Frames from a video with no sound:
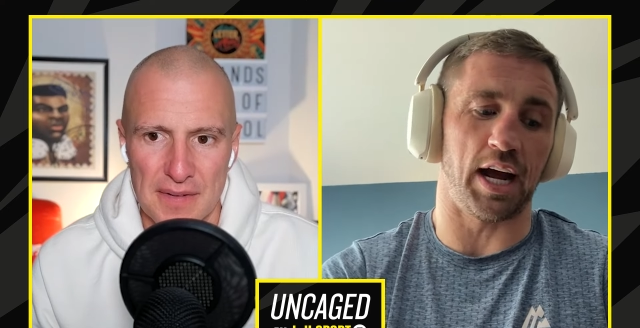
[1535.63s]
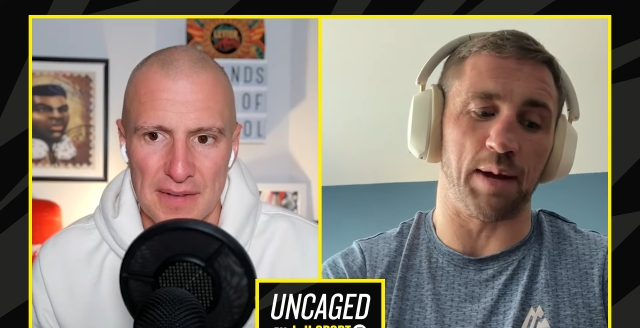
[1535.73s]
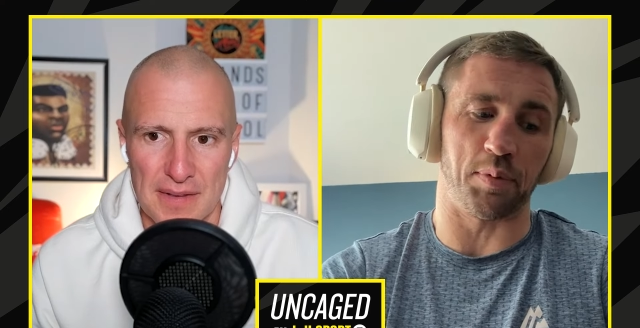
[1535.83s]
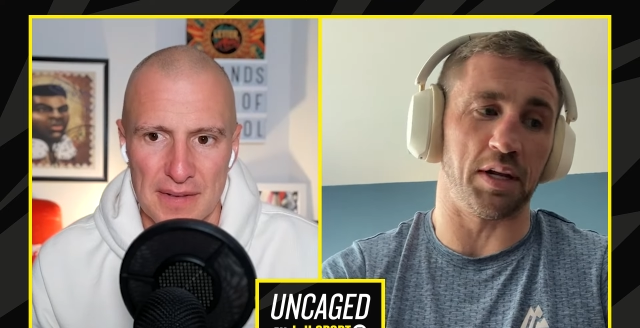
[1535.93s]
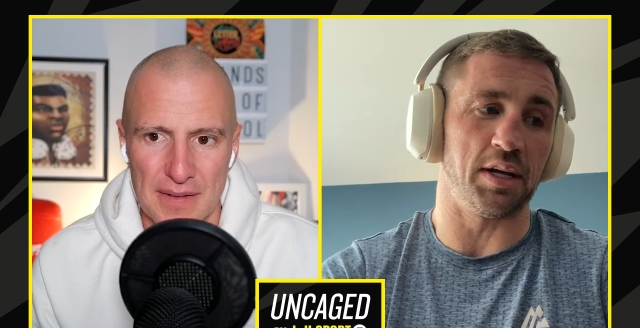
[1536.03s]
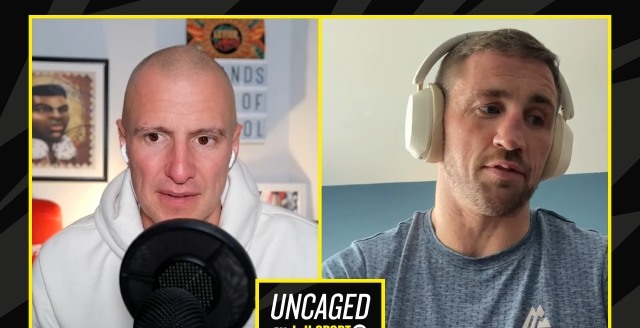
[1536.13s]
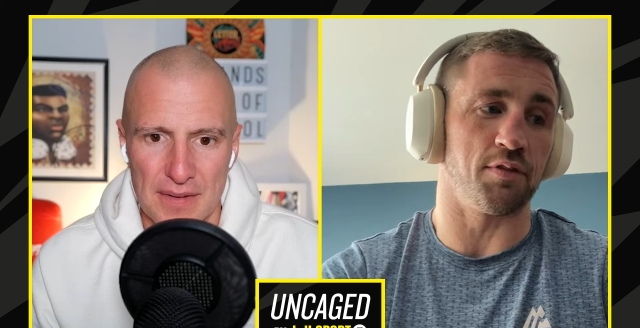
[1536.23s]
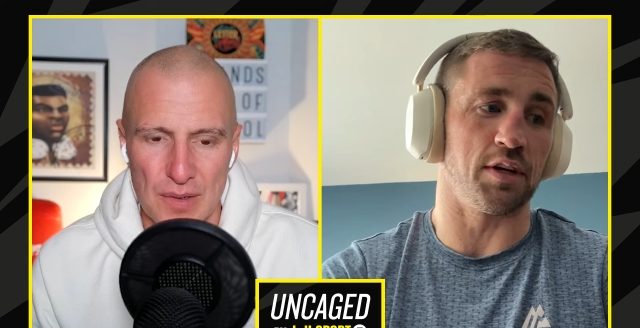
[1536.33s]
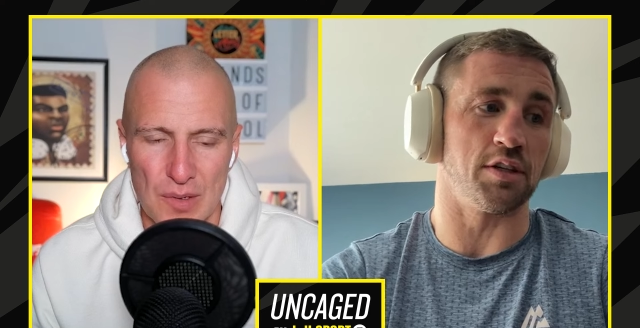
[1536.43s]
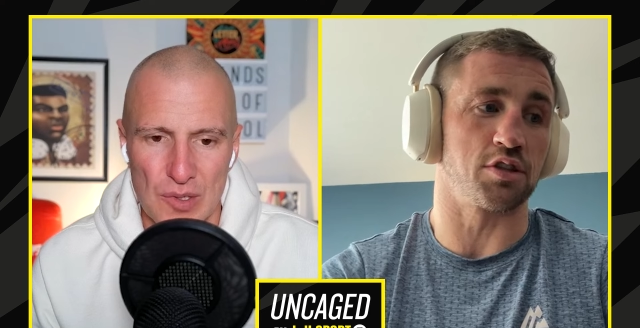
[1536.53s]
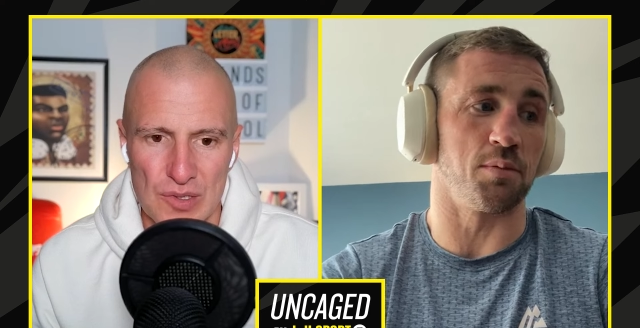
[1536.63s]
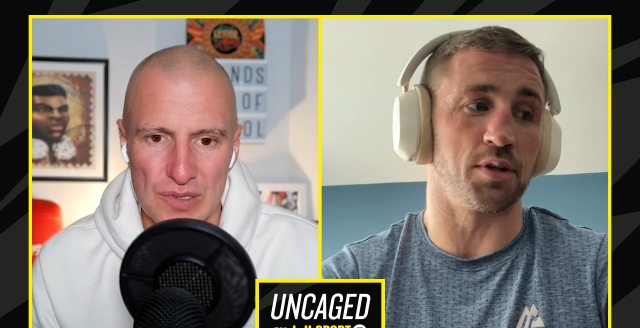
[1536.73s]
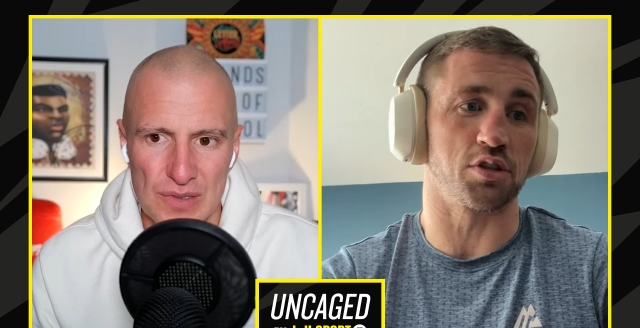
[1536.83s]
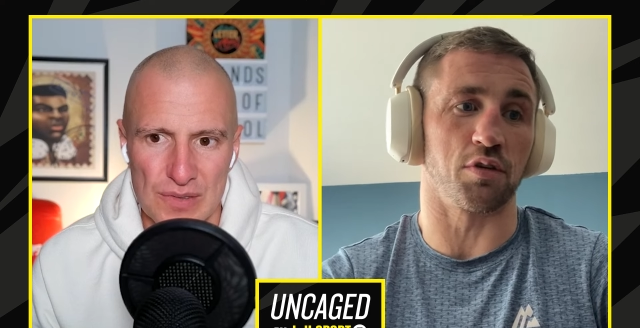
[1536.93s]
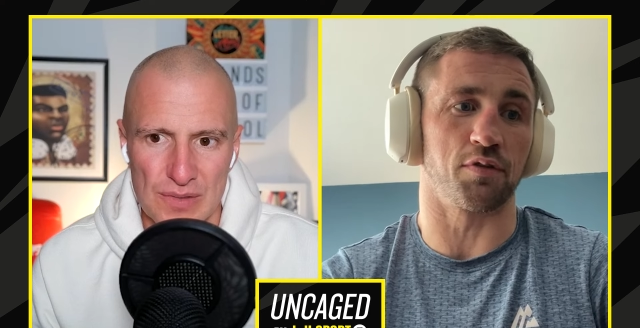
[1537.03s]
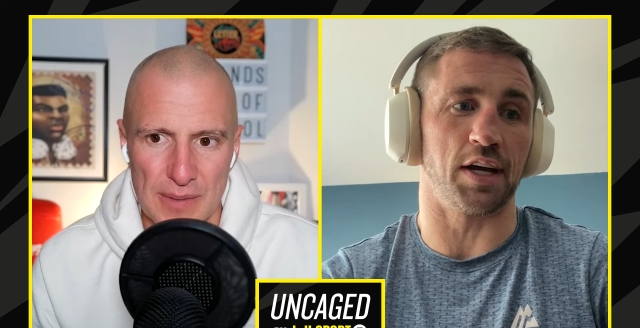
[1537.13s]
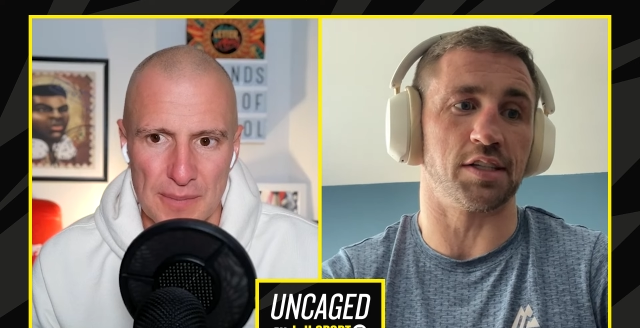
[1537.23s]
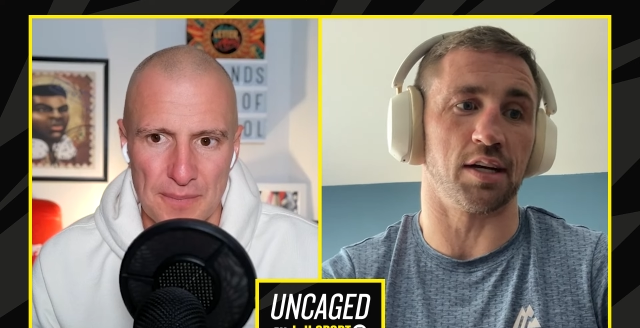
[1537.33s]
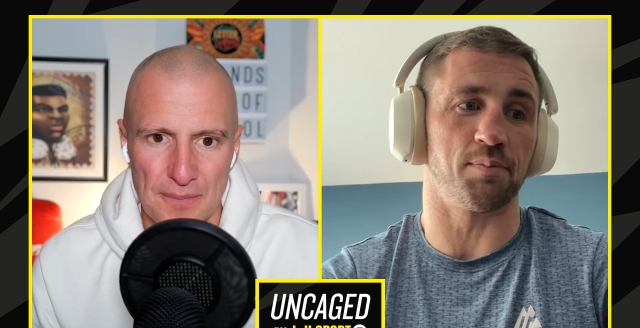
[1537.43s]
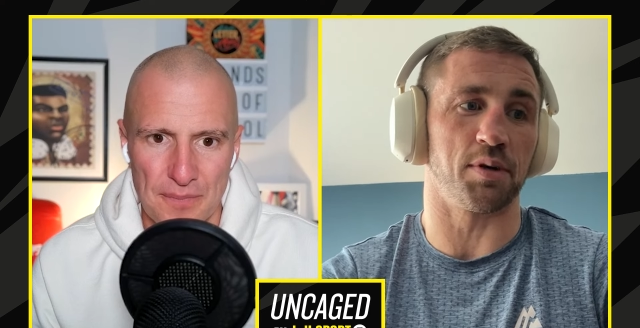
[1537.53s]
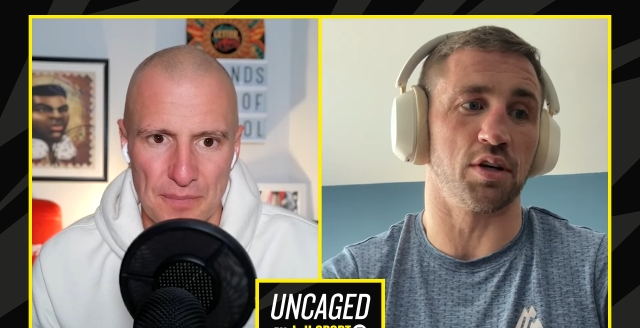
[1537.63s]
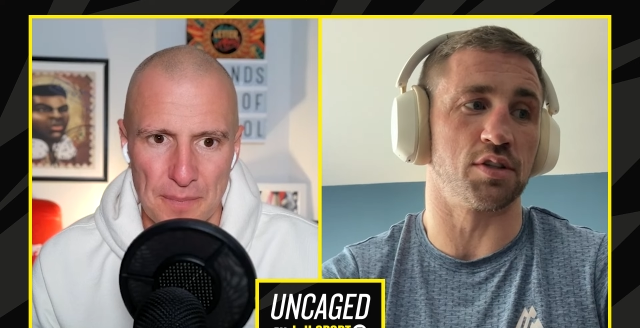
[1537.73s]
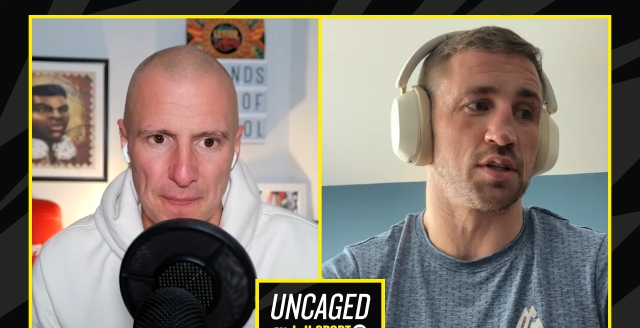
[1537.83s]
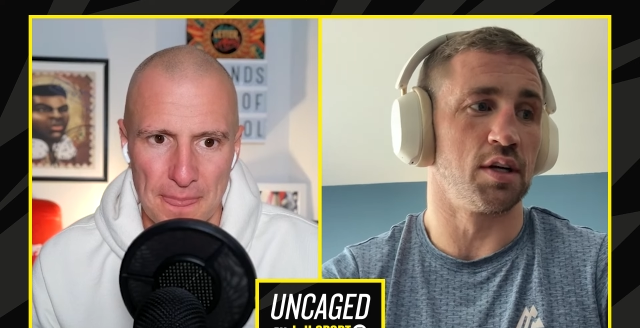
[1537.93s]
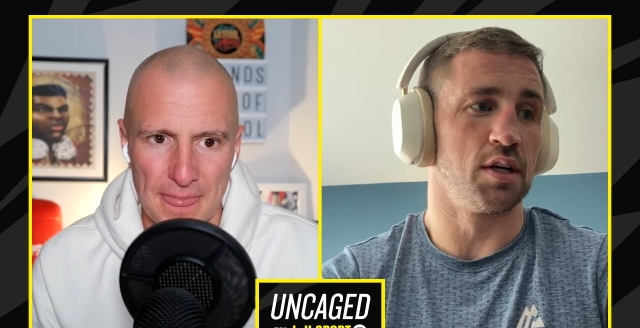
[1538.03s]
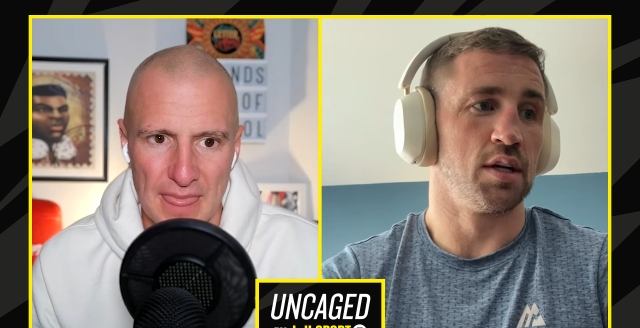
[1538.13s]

Speaker 1: I believe in some of the stuff that he said, because